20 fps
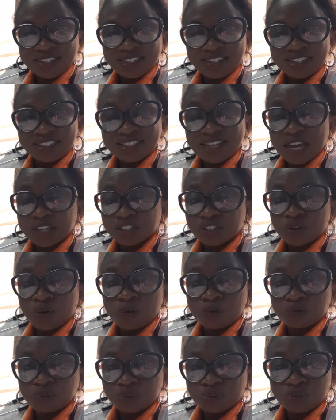
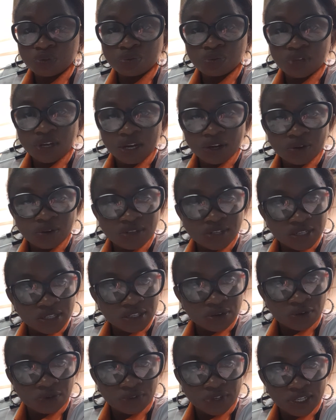SARS-CoV-2 that
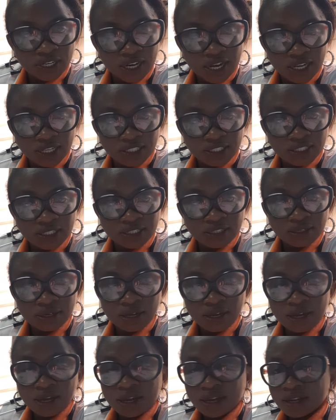causes COVID-19.
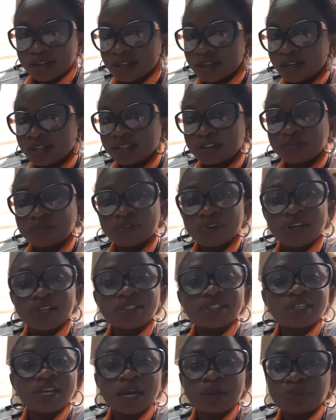There are
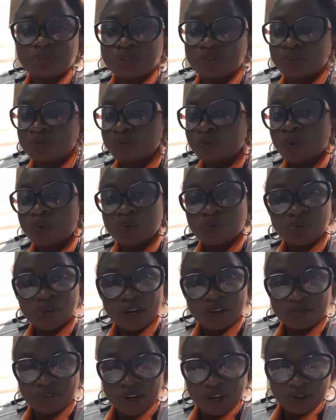different types of
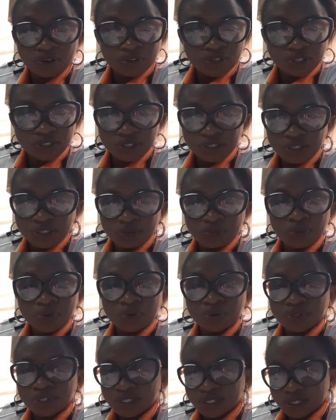coronaviruses,
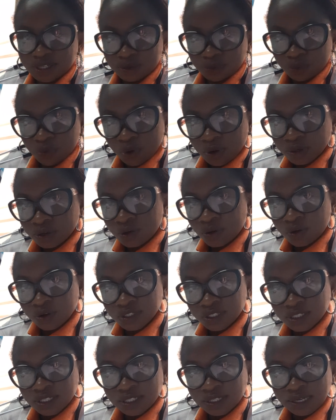but the one
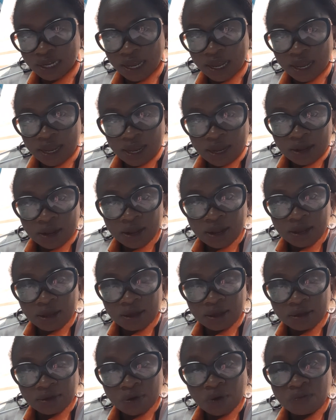causing
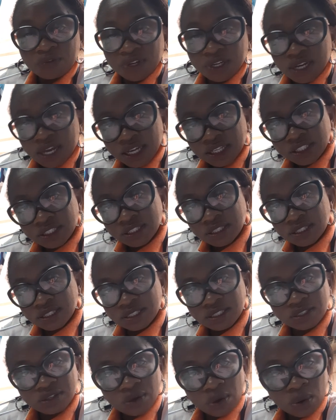COVID-19
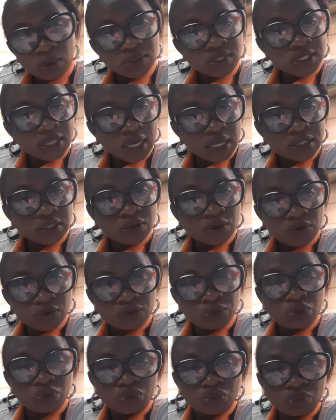is called
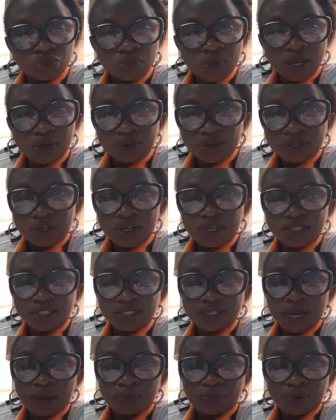SARS-CoV-2. Another
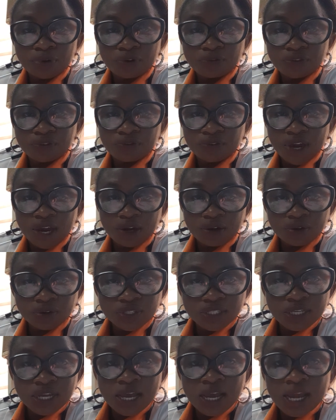example of a
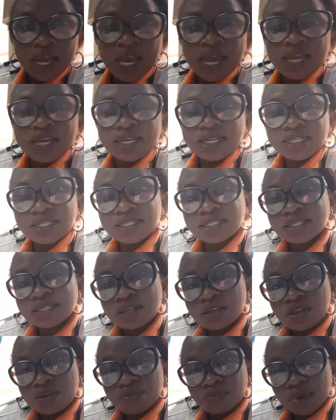virus is
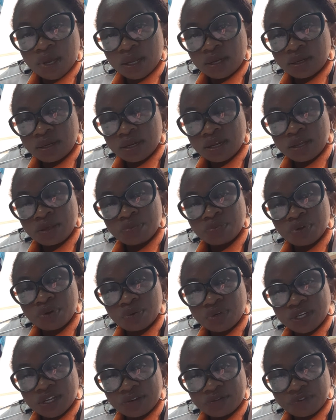human
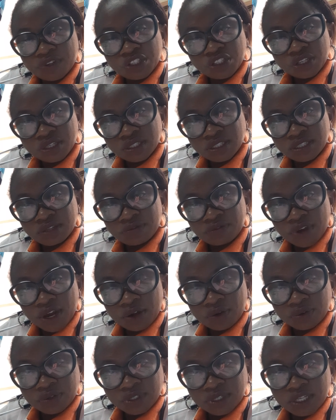immunodeficiency
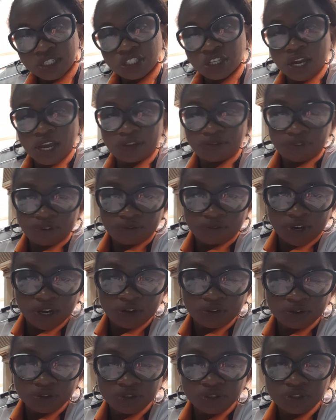virus, HIV
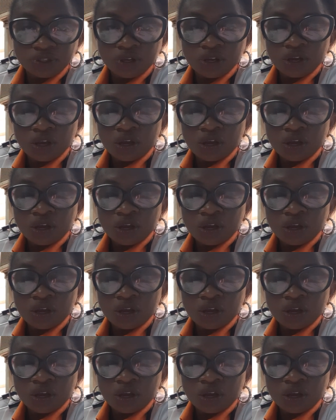virus,